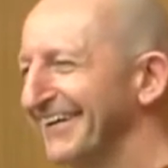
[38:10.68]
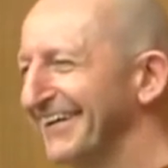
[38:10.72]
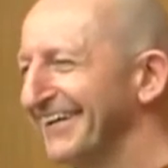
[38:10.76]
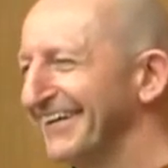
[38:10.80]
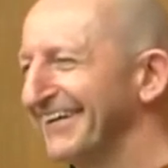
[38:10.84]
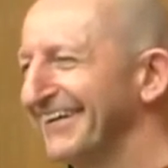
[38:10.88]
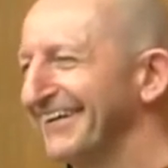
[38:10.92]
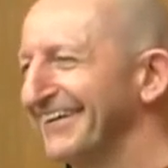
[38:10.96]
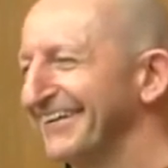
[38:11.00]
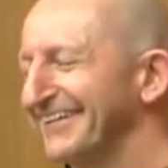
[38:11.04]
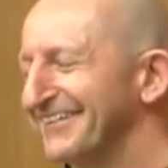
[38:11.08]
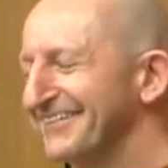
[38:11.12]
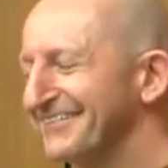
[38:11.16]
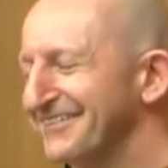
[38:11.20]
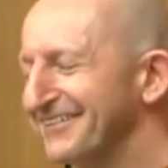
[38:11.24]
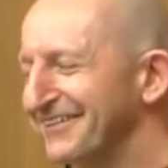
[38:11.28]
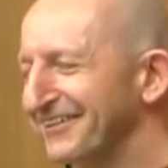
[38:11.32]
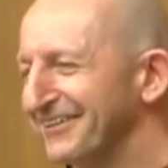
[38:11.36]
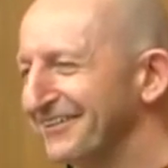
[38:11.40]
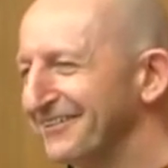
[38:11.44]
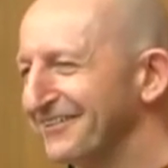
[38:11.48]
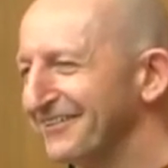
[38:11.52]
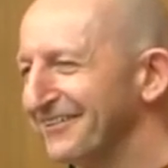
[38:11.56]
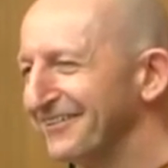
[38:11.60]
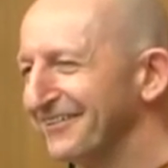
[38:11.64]
uh,
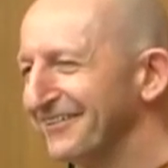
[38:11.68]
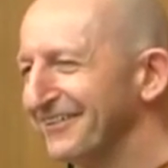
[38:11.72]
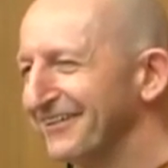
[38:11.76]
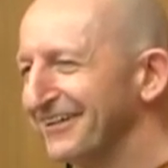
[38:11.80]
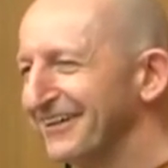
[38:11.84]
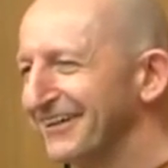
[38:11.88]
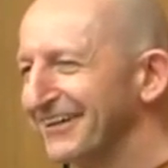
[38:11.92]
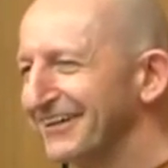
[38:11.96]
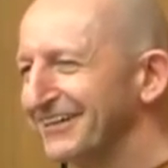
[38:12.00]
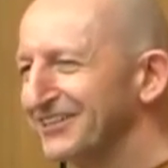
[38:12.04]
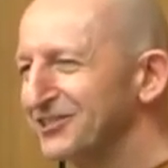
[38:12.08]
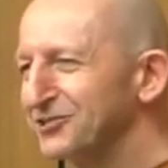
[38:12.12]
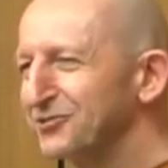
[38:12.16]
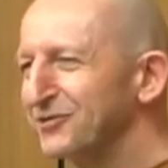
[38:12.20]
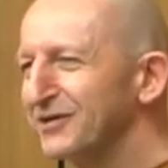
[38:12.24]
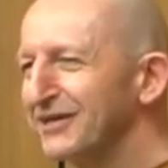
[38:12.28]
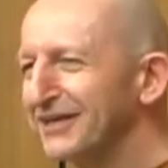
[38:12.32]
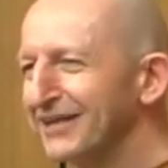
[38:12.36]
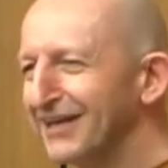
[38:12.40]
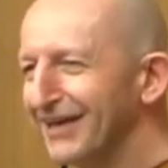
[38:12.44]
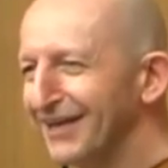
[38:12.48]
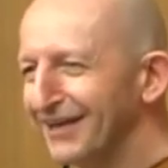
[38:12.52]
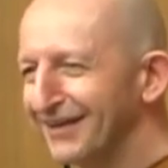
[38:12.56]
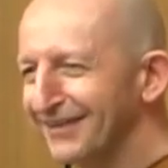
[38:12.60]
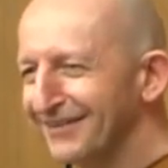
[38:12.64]
you know,
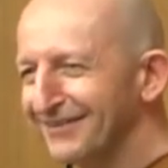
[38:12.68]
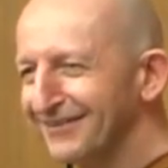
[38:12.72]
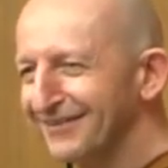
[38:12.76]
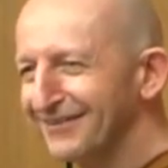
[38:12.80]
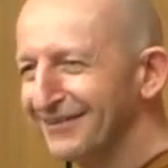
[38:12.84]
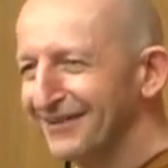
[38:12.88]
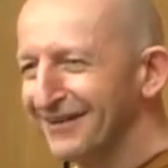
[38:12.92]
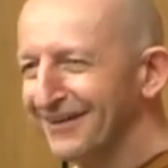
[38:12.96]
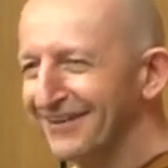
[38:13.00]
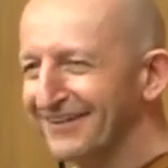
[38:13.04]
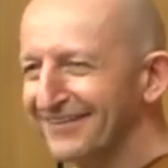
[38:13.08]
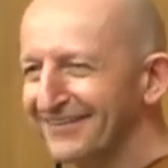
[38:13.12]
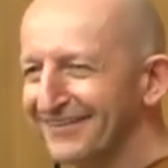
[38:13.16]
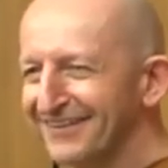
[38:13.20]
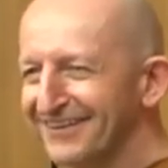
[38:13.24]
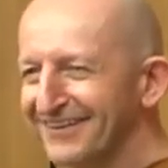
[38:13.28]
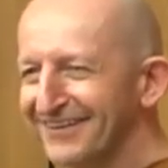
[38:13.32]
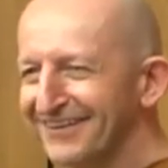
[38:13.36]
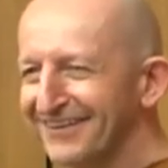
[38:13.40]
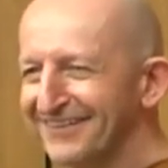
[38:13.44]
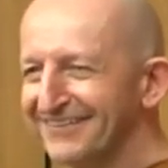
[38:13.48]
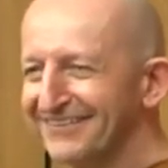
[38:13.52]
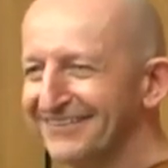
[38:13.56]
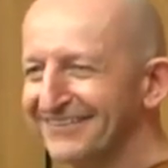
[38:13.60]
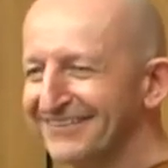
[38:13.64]
tweaking uh,
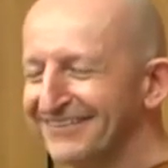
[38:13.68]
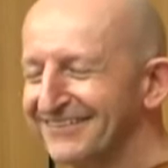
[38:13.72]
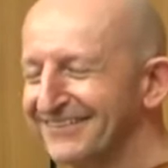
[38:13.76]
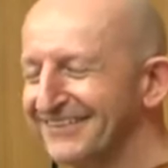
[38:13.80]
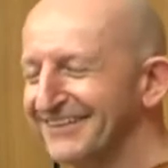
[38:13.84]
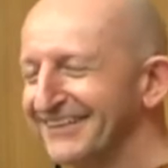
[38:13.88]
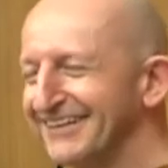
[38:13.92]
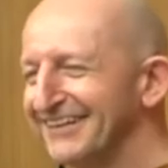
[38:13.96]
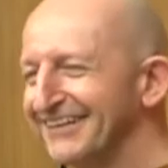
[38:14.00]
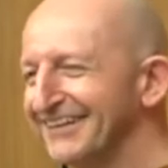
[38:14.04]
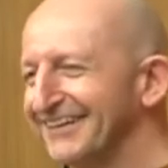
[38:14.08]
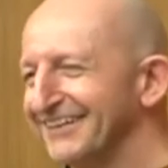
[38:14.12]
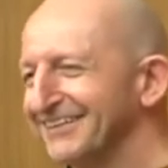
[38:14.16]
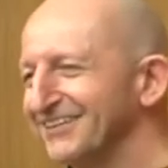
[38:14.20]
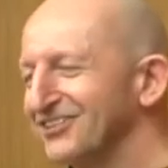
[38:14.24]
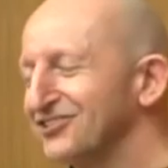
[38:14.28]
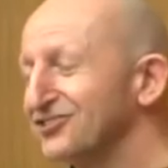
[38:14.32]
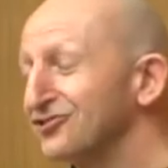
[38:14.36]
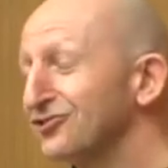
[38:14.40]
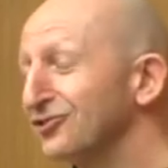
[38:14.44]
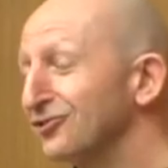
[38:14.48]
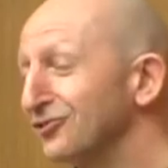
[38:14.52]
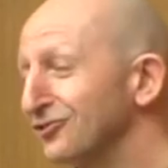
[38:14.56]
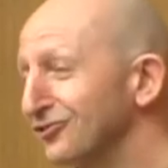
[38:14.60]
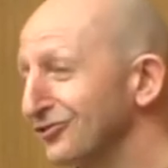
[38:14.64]
the, the, uh, the
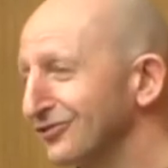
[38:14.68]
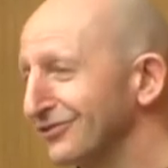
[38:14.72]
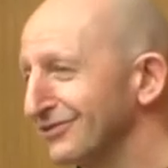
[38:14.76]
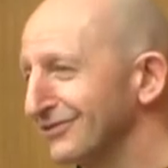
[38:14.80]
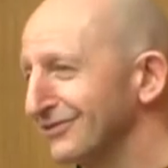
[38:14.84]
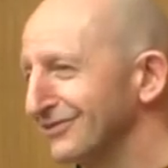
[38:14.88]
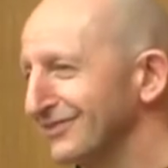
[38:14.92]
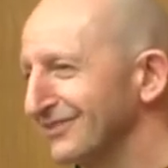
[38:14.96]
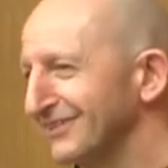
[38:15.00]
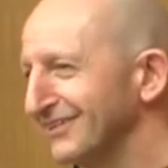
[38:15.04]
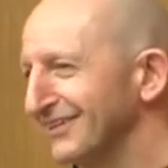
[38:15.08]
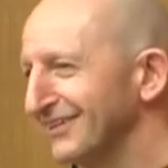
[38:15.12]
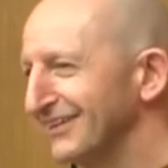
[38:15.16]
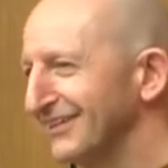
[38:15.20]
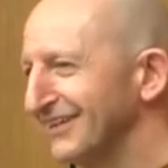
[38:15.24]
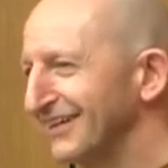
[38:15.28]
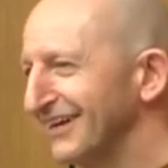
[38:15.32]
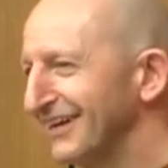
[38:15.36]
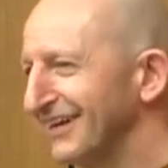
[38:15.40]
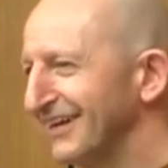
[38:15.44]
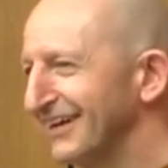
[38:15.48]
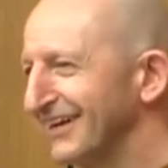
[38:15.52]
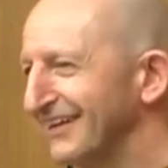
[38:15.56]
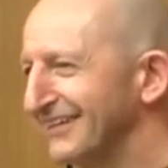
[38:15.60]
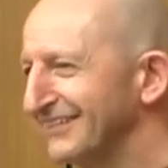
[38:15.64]
truth
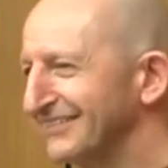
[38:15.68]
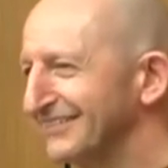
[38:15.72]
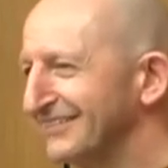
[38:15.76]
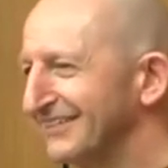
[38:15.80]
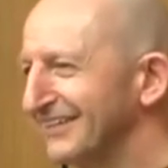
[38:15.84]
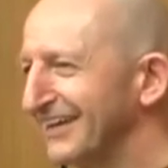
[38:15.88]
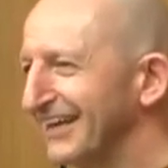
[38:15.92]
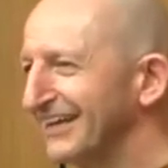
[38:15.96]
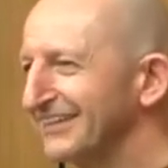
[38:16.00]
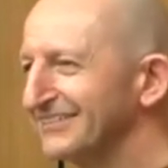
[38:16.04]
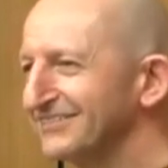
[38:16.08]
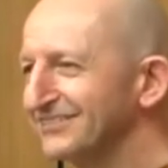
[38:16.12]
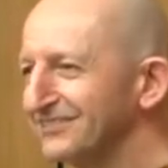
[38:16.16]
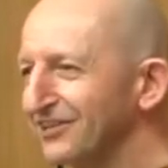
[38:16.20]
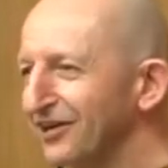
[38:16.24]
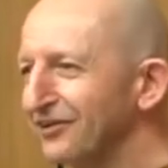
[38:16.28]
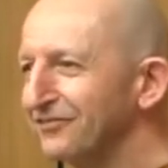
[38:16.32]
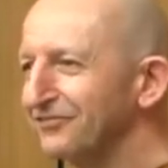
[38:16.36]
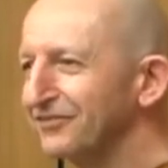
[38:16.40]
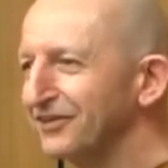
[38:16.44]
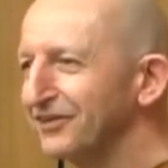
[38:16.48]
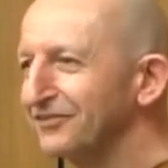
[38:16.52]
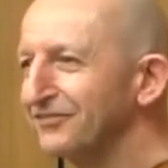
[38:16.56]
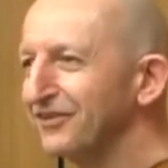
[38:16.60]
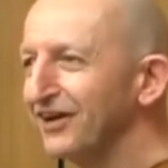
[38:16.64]
to get
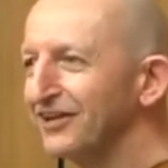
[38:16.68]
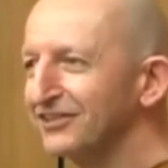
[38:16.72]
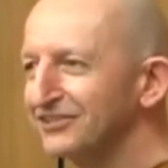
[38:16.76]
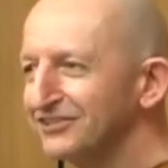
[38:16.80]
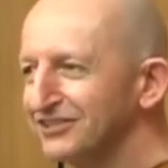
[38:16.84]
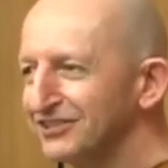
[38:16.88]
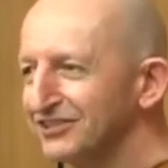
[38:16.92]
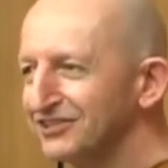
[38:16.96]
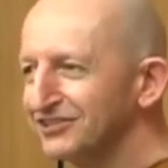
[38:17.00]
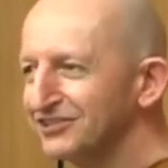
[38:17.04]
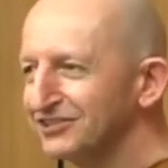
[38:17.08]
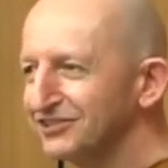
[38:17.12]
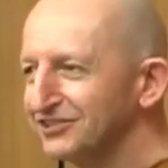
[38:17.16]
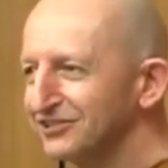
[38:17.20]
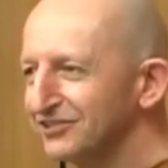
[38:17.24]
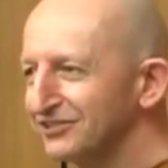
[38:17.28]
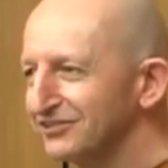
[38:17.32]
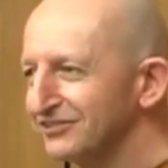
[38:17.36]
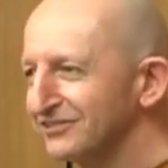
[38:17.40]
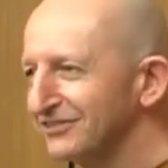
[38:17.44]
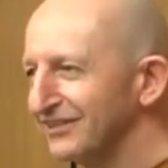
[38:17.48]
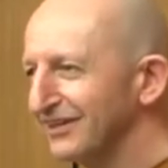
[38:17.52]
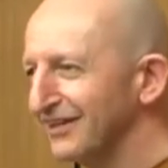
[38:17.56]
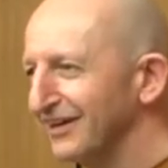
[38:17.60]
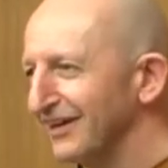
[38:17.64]
self advantage
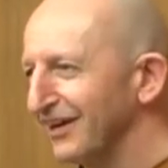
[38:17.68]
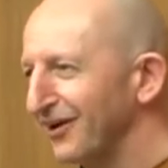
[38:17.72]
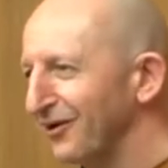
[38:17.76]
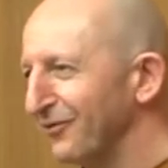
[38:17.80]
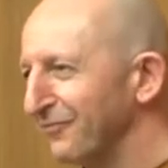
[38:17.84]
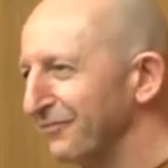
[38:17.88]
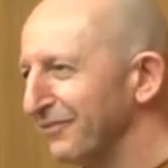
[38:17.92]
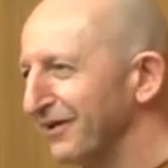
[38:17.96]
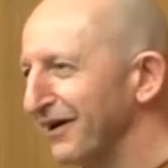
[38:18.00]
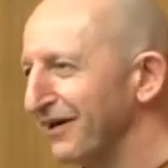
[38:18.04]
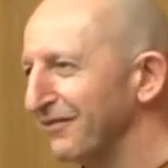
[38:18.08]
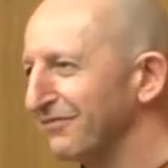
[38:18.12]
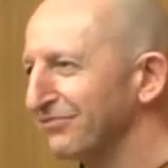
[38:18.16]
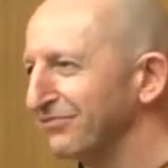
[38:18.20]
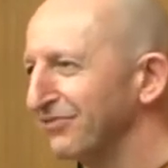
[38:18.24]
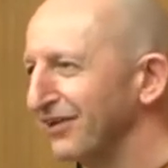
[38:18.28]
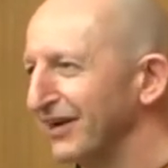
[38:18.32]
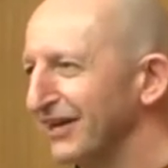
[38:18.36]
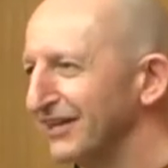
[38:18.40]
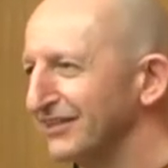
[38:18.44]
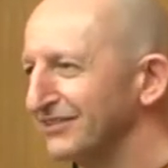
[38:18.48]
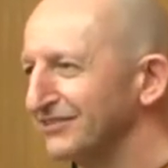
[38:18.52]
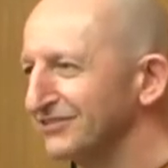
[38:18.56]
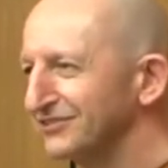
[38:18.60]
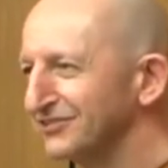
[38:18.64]
or to help our
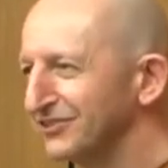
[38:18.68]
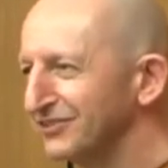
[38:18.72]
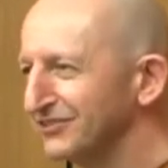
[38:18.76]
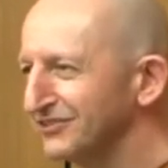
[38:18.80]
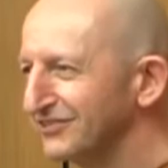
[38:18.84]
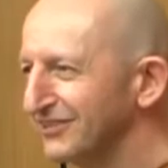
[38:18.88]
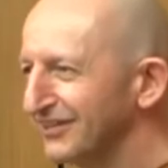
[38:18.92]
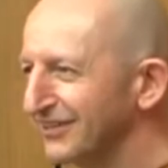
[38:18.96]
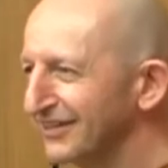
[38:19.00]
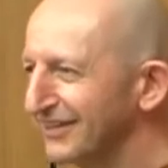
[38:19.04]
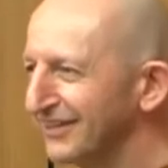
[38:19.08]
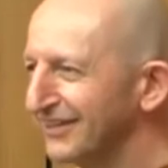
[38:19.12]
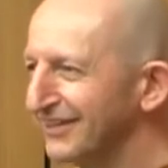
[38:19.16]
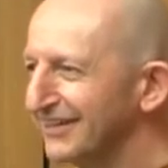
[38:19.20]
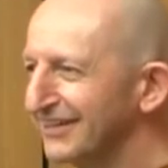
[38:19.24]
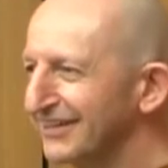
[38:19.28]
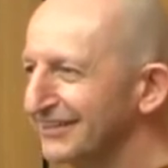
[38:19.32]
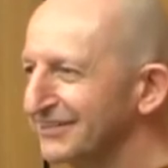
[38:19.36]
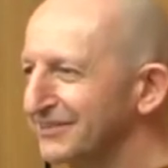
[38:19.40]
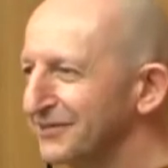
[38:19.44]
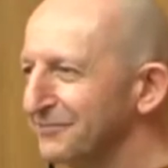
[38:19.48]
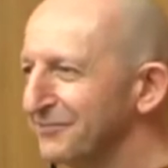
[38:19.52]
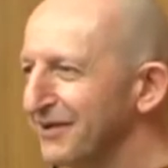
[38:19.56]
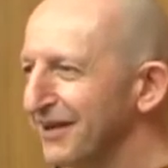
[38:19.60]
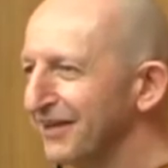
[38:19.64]
friends or to,
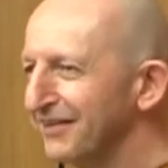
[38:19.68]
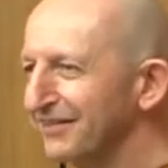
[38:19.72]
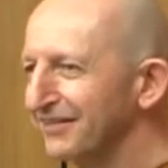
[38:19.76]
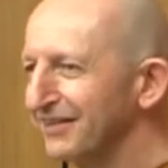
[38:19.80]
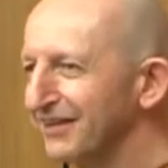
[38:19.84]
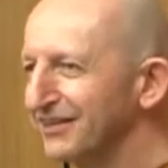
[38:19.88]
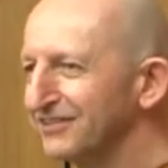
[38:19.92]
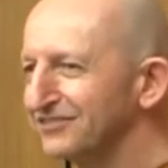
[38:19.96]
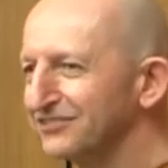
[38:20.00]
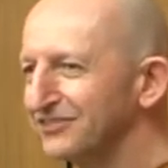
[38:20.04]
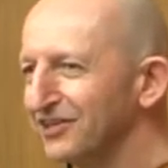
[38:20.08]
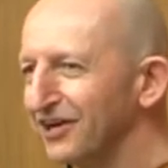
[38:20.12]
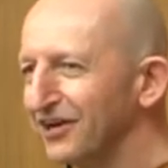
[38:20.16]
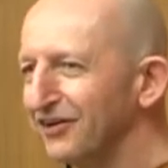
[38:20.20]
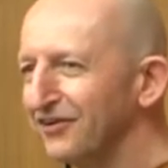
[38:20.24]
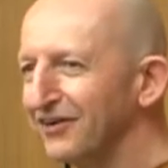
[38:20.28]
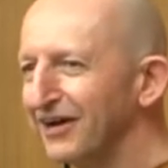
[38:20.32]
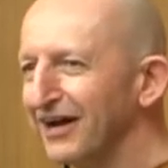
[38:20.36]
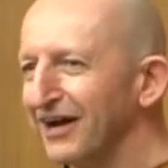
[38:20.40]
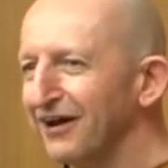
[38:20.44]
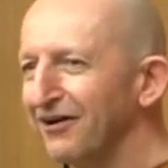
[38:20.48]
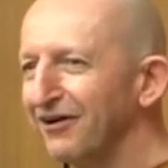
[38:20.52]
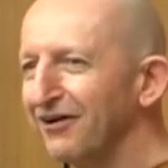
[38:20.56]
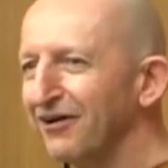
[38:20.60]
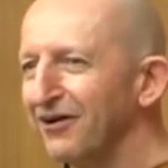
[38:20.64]
to make things go
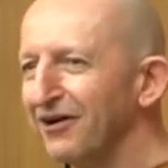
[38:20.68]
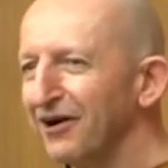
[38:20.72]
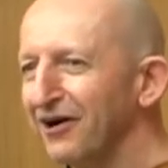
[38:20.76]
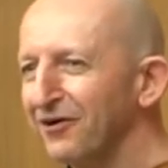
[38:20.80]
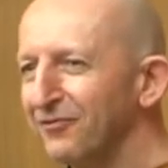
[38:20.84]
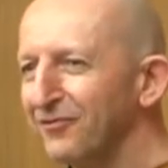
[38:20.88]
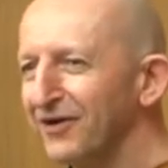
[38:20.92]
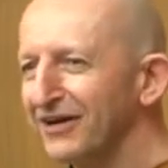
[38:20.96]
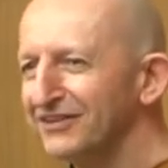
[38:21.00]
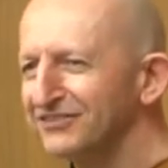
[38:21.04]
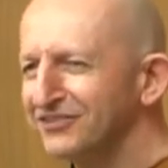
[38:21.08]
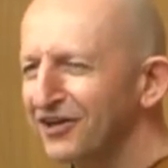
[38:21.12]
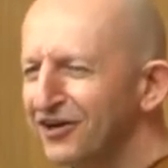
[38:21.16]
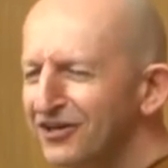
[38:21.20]
our, our way.